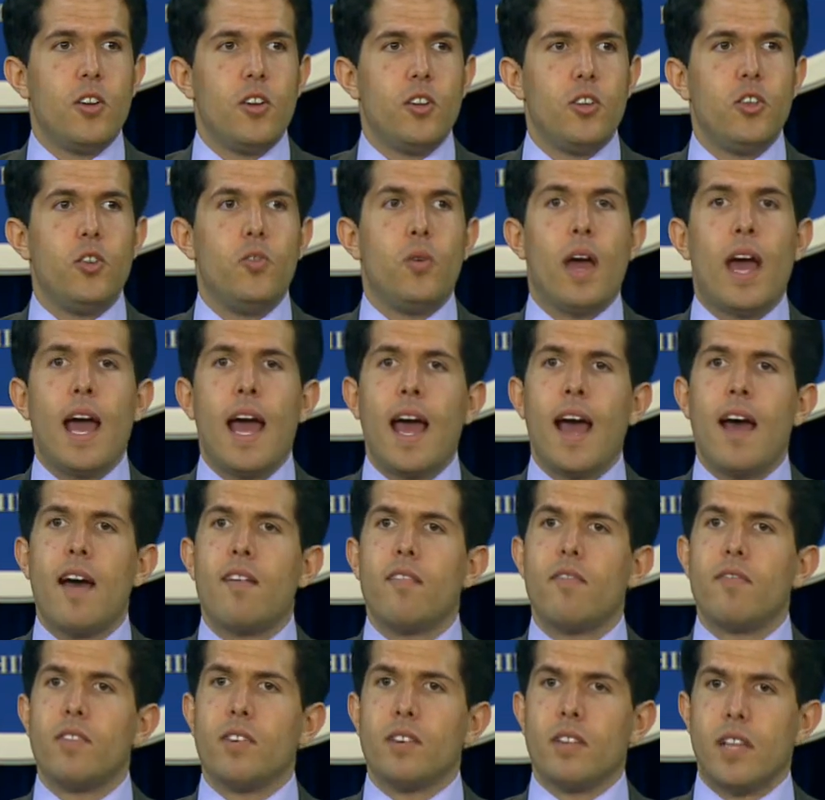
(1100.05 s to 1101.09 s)
you
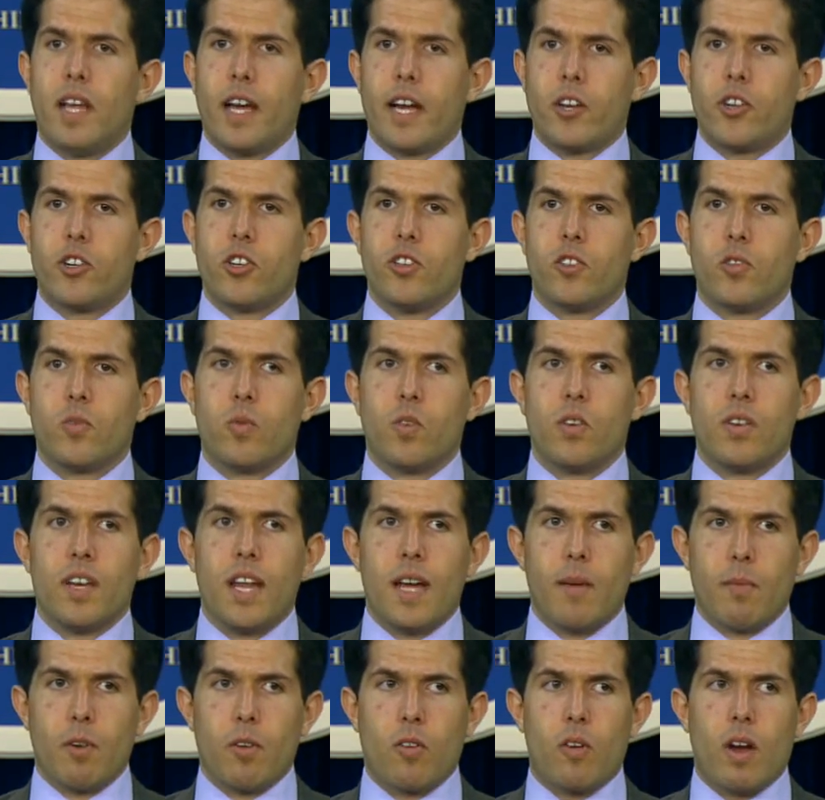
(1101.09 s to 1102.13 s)
have elections where
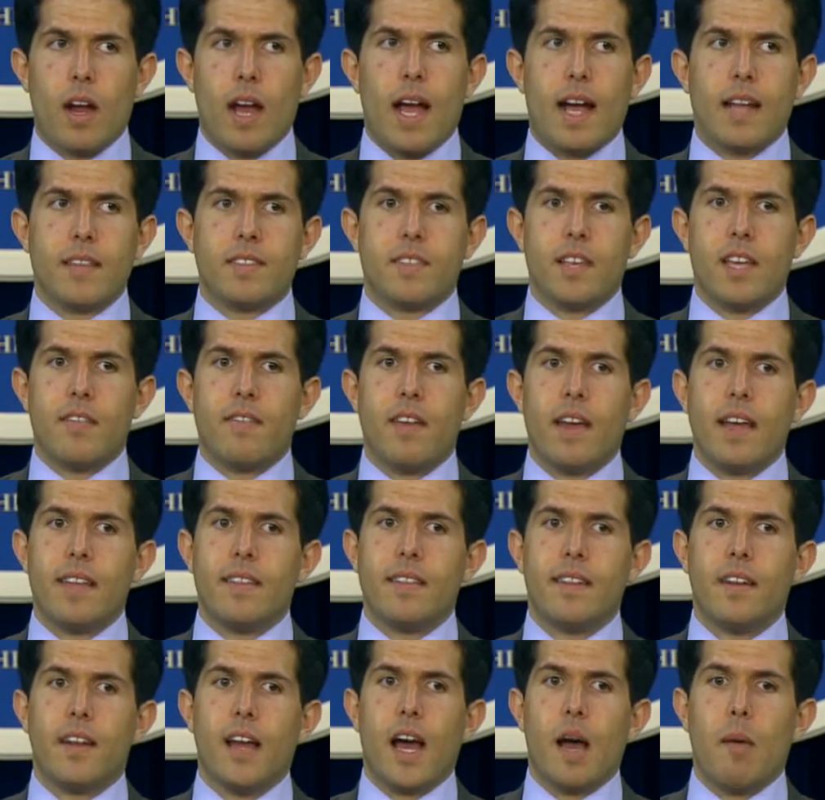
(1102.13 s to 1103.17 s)
Democrats have
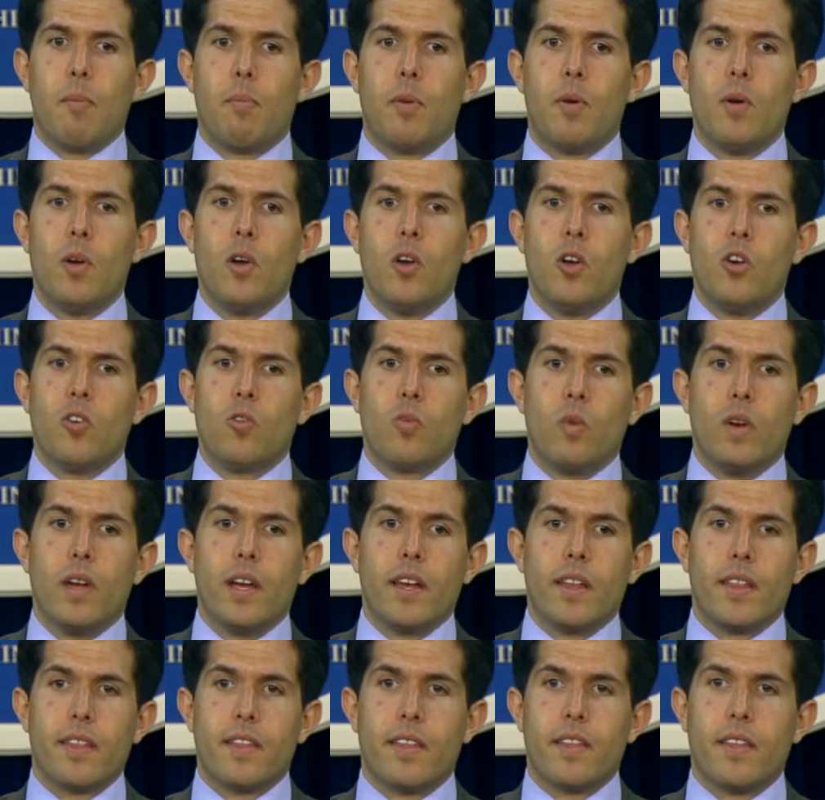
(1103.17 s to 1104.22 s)
ended up
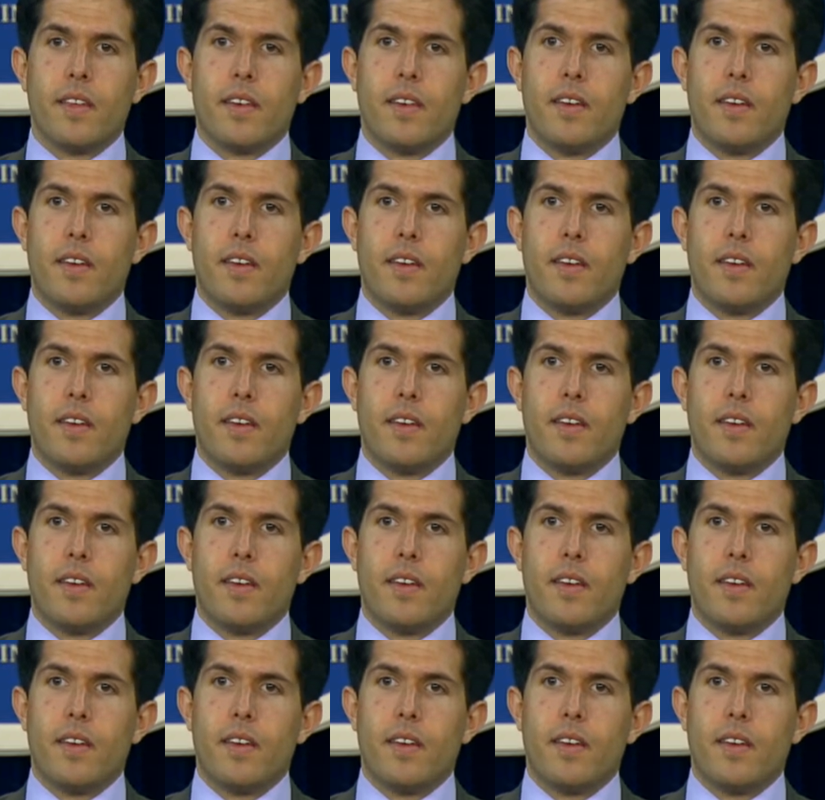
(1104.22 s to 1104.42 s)
with,